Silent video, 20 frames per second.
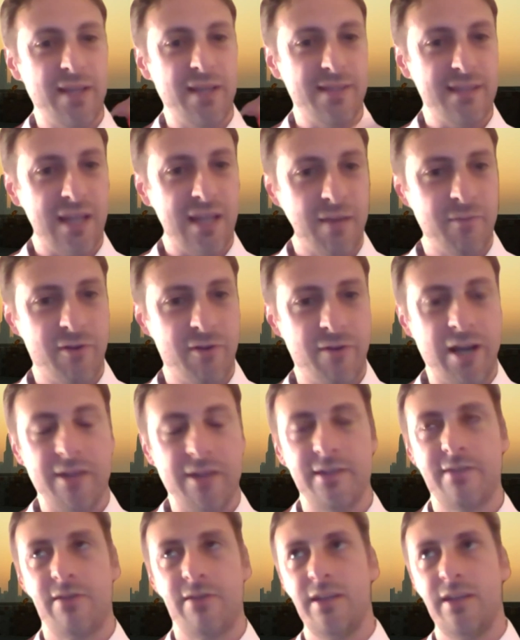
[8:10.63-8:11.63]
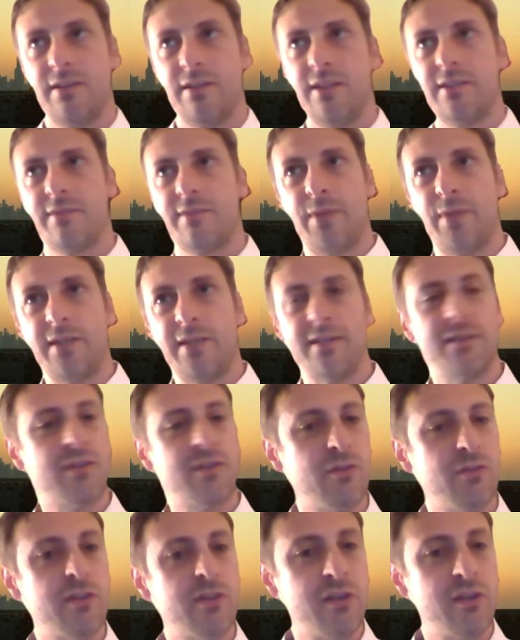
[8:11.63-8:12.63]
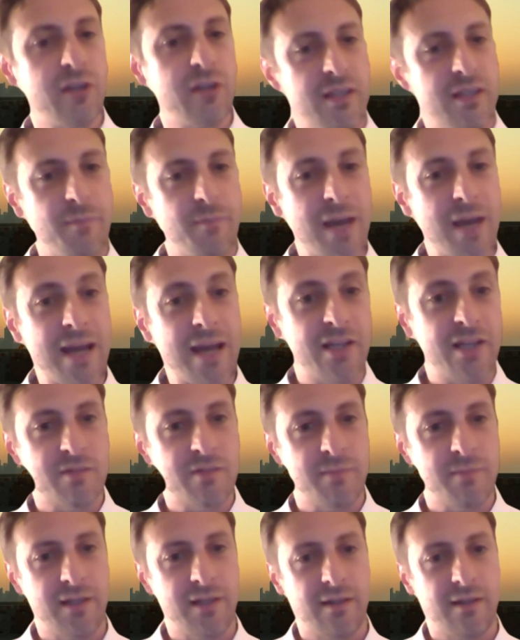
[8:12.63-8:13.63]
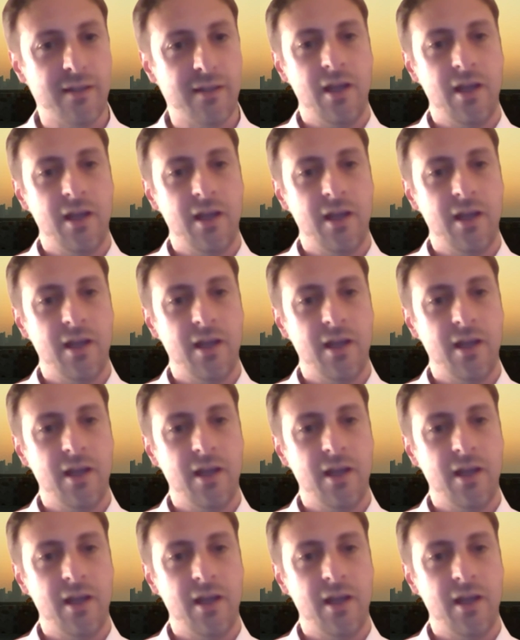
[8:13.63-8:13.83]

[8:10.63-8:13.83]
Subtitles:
it PCM events, right? That's business continuity management.